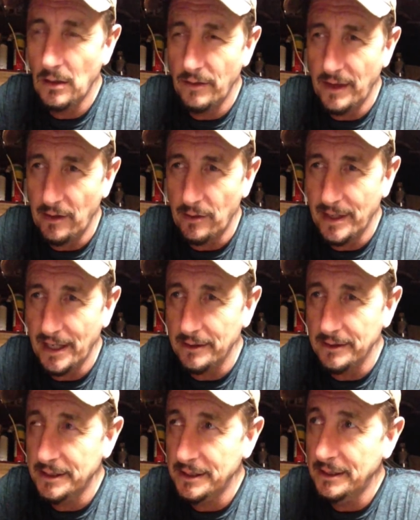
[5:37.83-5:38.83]

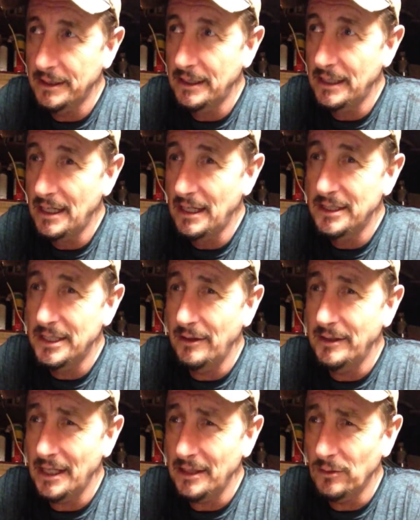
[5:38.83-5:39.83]
thereabouts. So
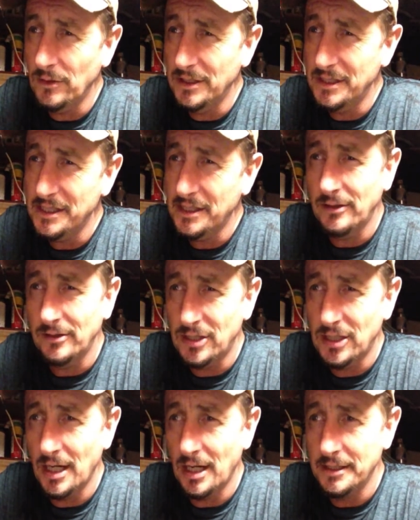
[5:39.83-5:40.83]
in other words, there's a good
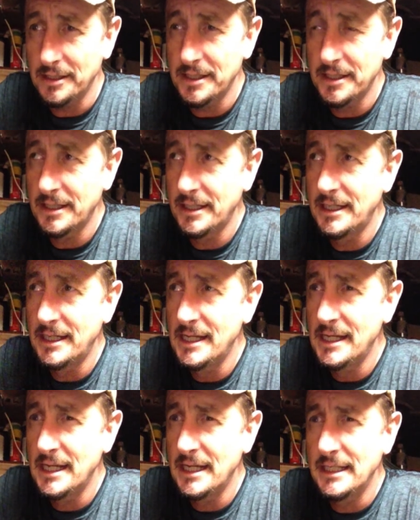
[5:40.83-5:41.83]
chance
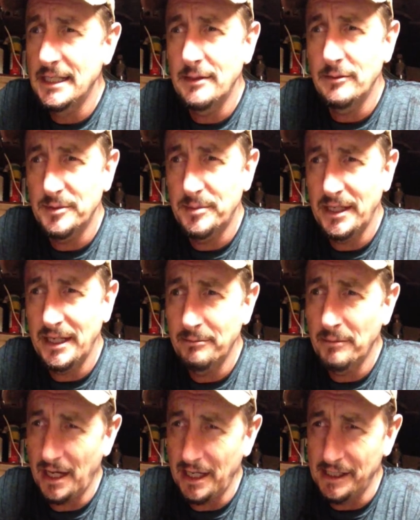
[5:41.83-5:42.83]
that it was being
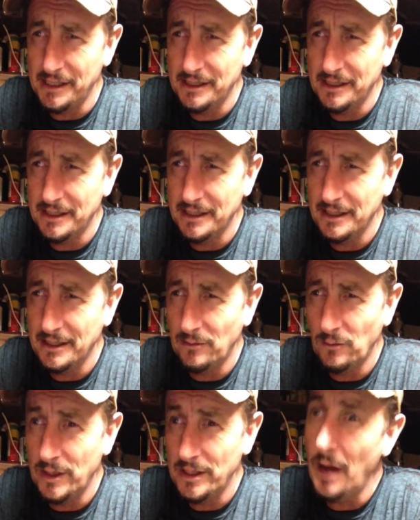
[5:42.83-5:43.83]
made
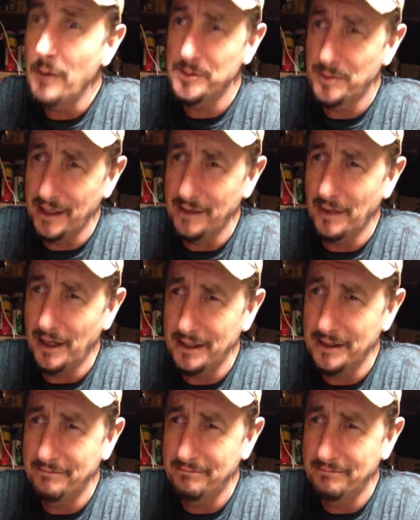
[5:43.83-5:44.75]
when I was being made.